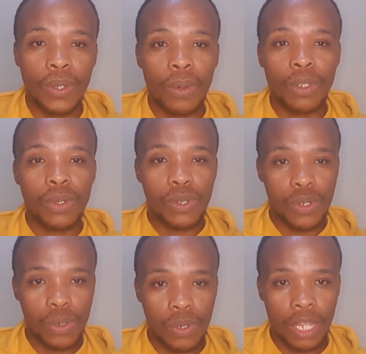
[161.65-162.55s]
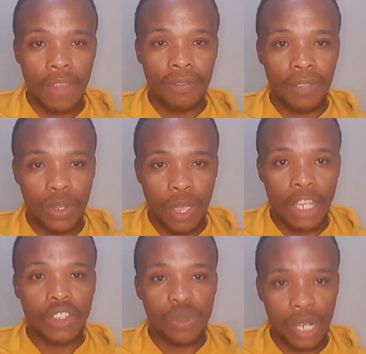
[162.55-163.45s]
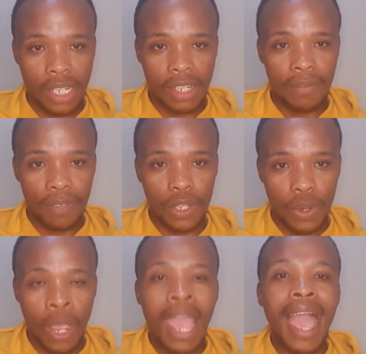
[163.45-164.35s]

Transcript: You're going to shoot a video, an introduction video,